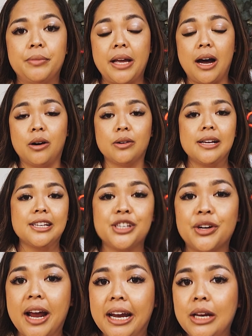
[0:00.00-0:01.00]
Now, is
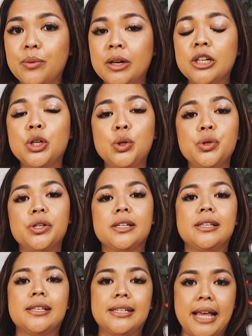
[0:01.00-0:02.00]
there anyone who
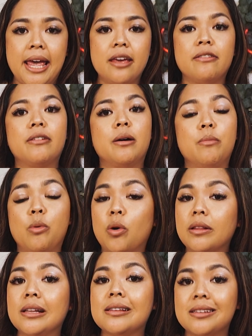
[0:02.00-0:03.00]
should save more
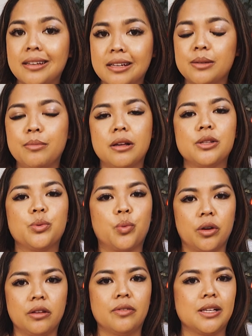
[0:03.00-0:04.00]
than 6 months worth of